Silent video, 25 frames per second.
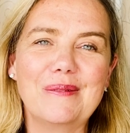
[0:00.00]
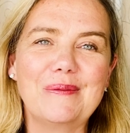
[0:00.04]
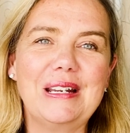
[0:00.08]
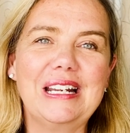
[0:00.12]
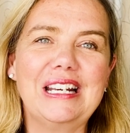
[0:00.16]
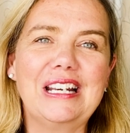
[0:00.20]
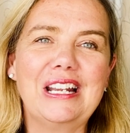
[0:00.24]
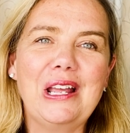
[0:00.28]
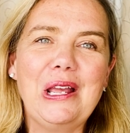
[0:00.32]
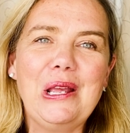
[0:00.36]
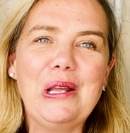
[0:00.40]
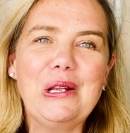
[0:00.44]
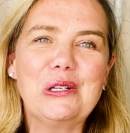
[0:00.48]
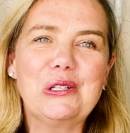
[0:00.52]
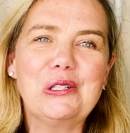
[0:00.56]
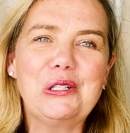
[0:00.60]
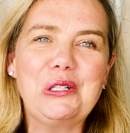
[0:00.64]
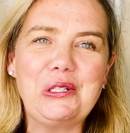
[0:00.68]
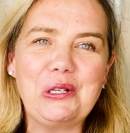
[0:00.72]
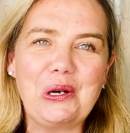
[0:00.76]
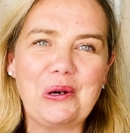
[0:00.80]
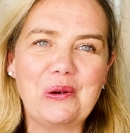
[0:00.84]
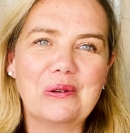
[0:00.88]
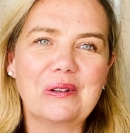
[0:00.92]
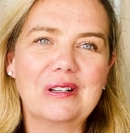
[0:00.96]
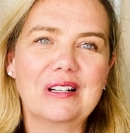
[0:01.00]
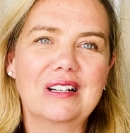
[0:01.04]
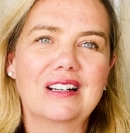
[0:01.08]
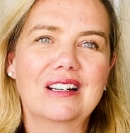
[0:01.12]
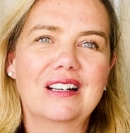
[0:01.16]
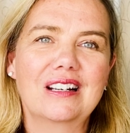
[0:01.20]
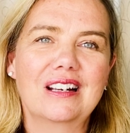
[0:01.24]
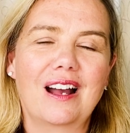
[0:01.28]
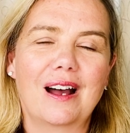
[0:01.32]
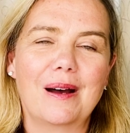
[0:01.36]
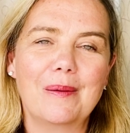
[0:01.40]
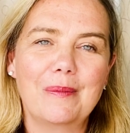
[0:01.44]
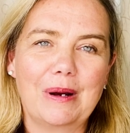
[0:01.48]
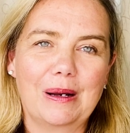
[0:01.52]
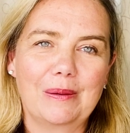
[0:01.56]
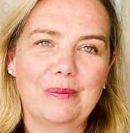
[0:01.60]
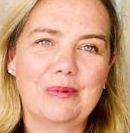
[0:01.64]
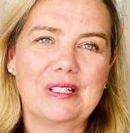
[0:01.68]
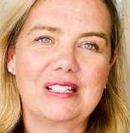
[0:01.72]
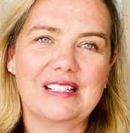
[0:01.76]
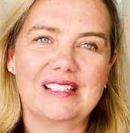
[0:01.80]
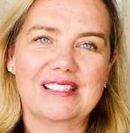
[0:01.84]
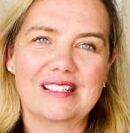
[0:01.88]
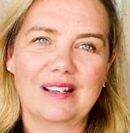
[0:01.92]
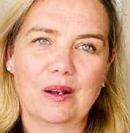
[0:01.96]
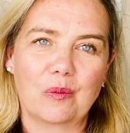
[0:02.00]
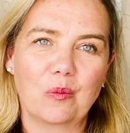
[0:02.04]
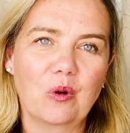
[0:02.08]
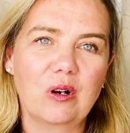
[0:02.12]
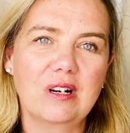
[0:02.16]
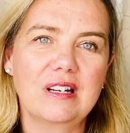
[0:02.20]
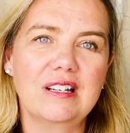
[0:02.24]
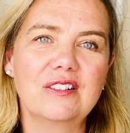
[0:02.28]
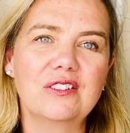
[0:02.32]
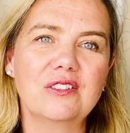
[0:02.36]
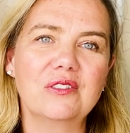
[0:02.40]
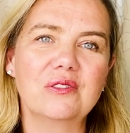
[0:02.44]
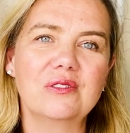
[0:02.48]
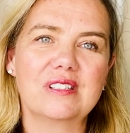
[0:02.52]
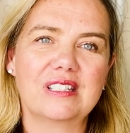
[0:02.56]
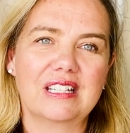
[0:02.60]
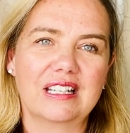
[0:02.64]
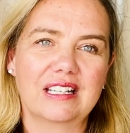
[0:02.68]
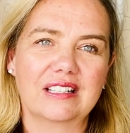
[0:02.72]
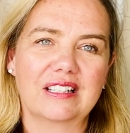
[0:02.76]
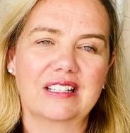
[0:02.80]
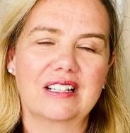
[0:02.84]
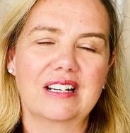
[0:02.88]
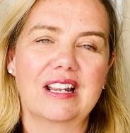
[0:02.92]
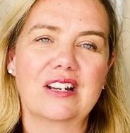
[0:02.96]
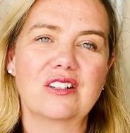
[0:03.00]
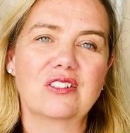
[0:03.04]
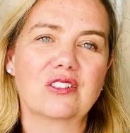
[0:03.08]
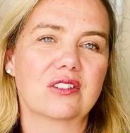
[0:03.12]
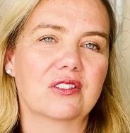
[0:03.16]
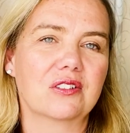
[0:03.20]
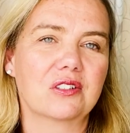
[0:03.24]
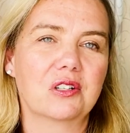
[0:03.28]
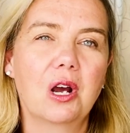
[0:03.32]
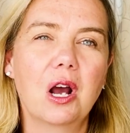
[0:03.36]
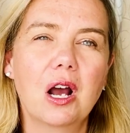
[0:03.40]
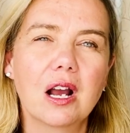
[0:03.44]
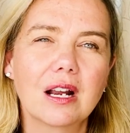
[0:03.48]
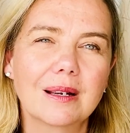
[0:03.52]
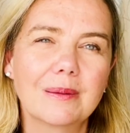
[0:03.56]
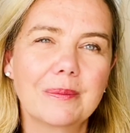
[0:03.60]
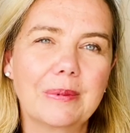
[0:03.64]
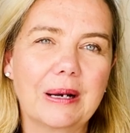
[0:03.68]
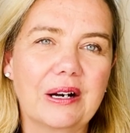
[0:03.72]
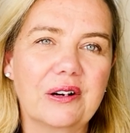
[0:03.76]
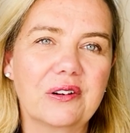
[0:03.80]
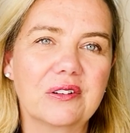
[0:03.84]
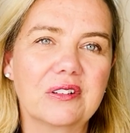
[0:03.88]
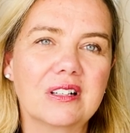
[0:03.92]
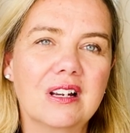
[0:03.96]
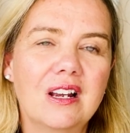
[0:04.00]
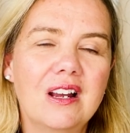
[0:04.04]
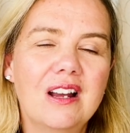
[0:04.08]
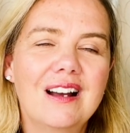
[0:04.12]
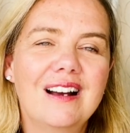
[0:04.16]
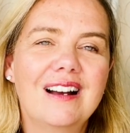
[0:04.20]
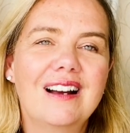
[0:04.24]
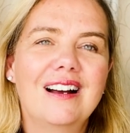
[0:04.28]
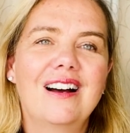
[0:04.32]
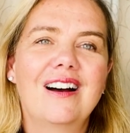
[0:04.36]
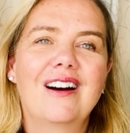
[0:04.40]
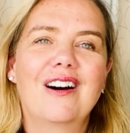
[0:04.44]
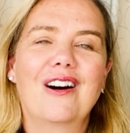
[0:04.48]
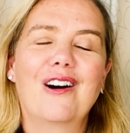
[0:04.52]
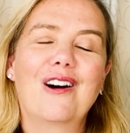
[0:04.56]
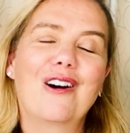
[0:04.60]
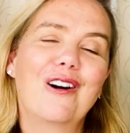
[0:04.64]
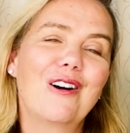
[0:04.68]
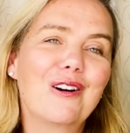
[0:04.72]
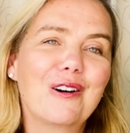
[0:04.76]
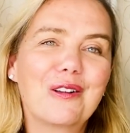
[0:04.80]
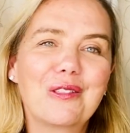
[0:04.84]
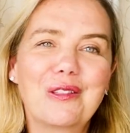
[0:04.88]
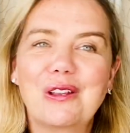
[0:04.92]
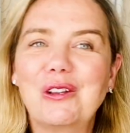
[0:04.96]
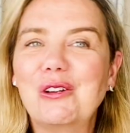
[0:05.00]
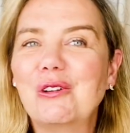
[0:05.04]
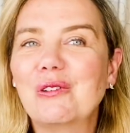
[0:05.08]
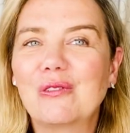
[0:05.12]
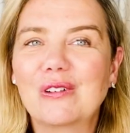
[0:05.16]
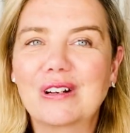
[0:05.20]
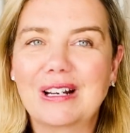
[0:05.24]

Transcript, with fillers: I mean, don't come up to someone in New Zealand and just talk about all that you've